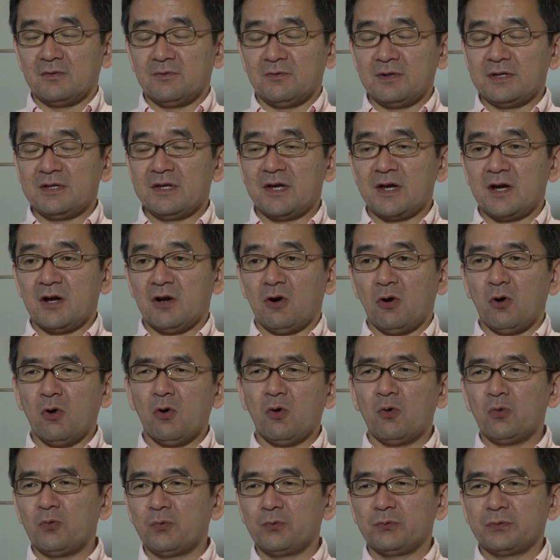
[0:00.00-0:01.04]
with their
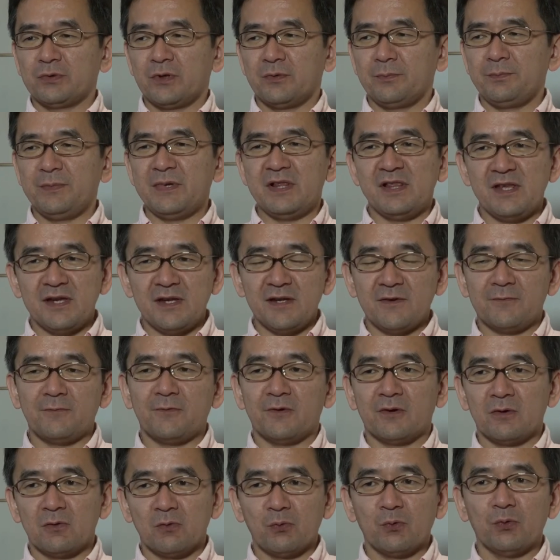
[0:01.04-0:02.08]
own belief
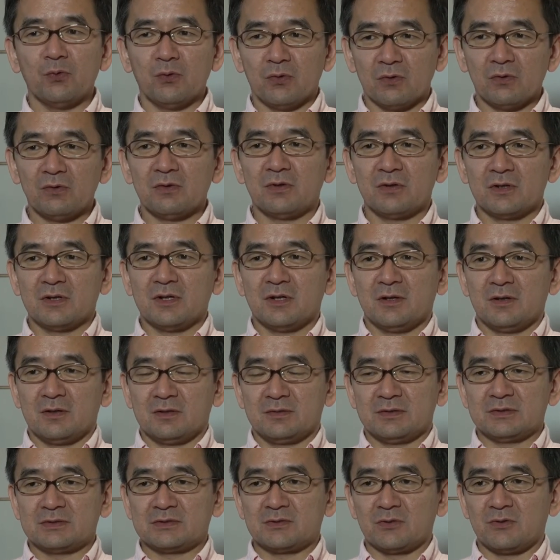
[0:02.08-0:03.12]
or rule.
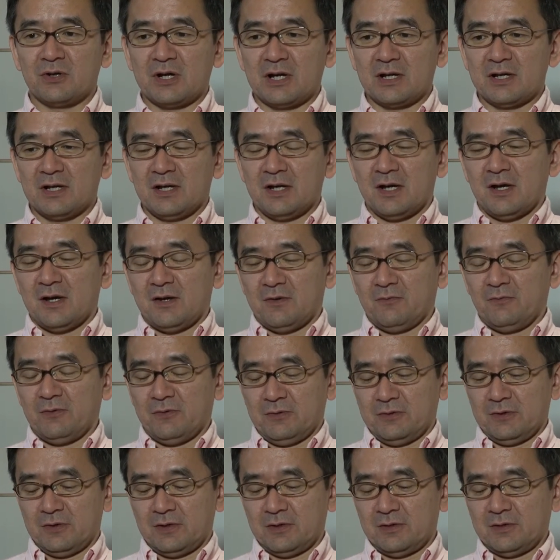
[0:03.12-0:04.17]
So
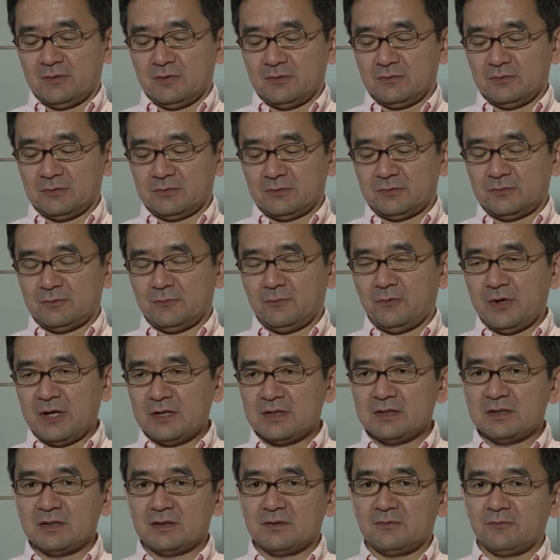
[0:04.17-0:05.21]

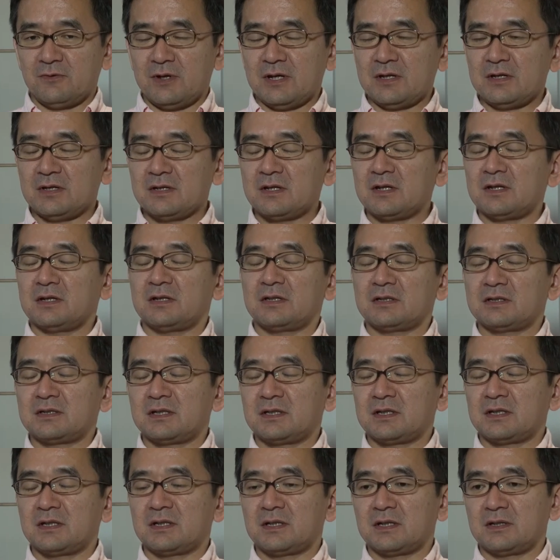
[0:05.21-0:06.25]
when when the,
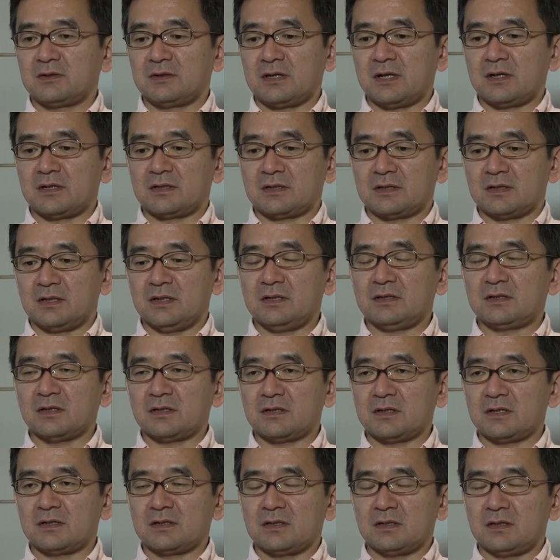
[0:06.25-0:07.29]
the uh,
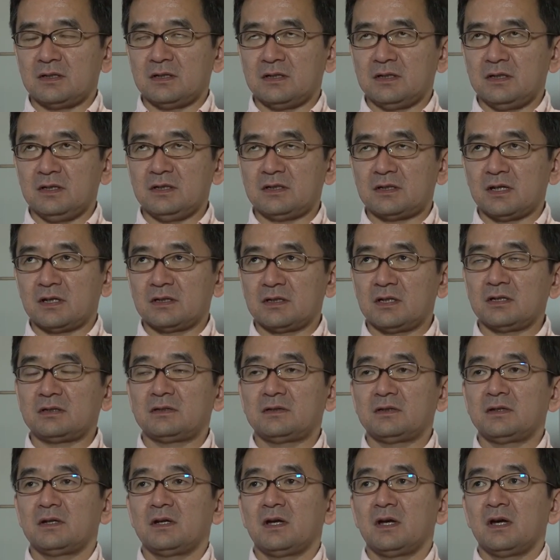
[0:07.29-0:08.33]
internet
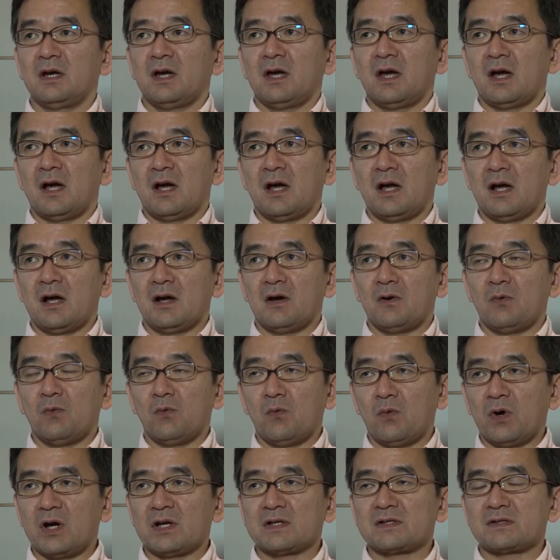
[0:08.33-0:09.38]
internet uh,
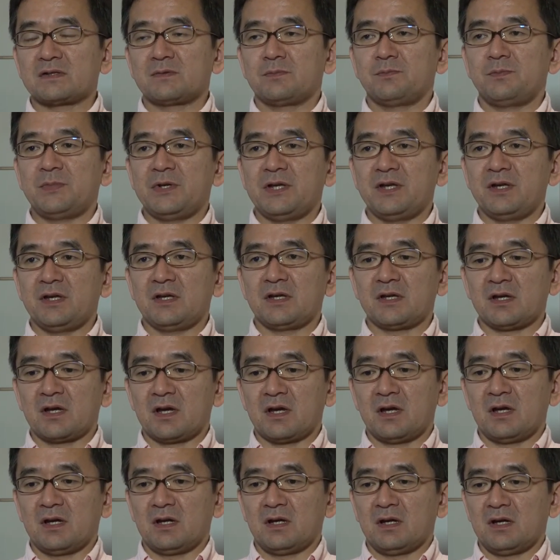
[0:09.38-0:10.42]
was being
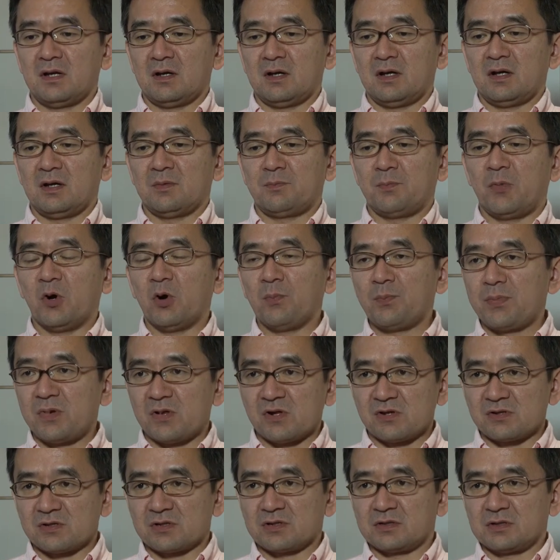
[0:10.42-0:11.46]
uh,
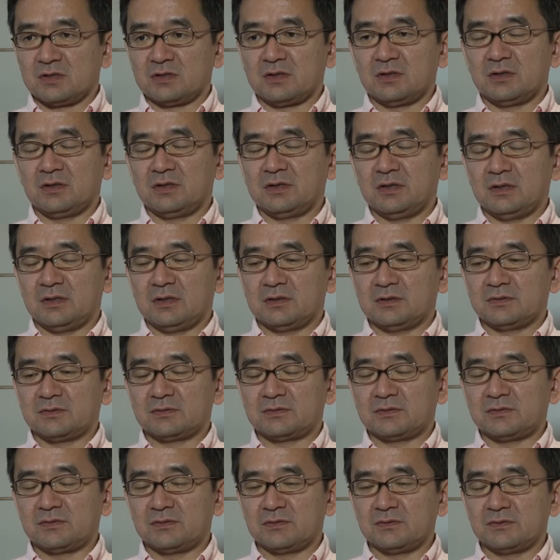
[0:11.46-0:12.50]
popular
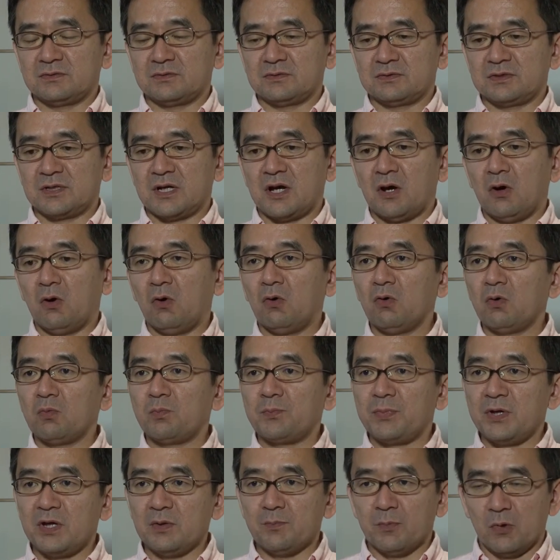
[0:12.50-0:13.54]
to the
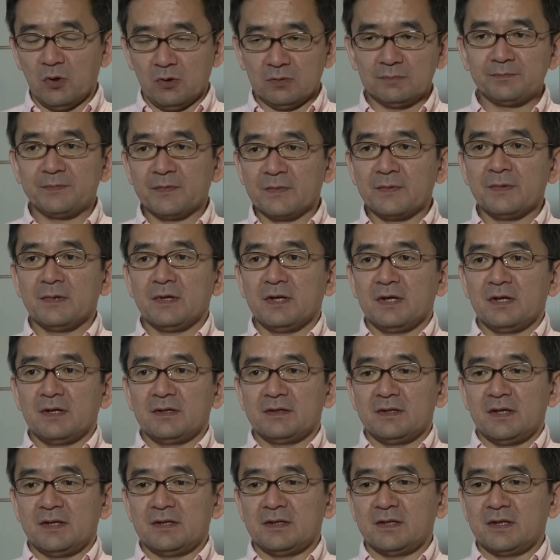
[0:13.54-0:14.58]
old people,
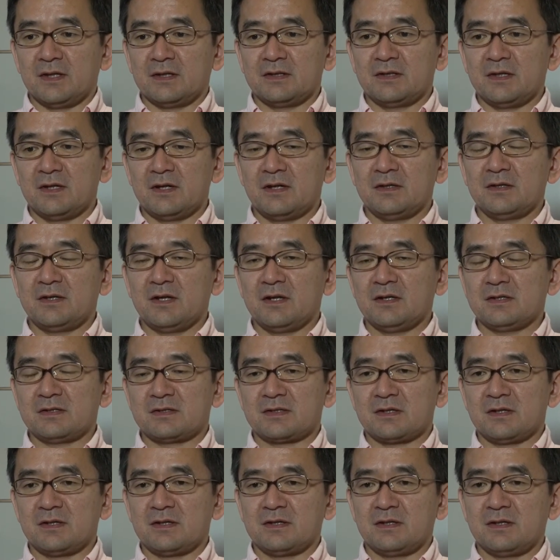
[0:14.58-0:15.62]
then uh, there,
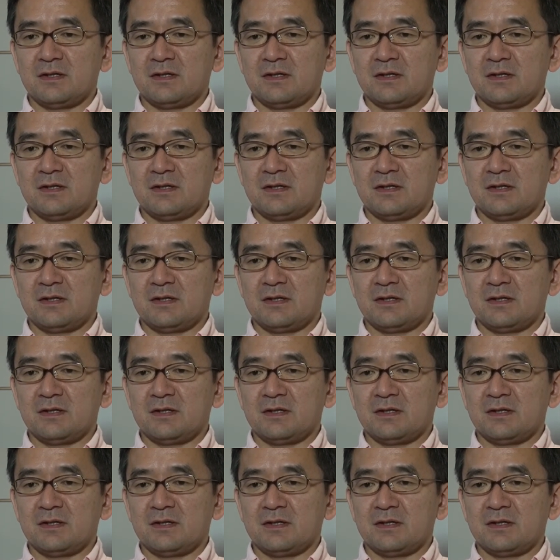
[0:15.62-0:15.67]
there's,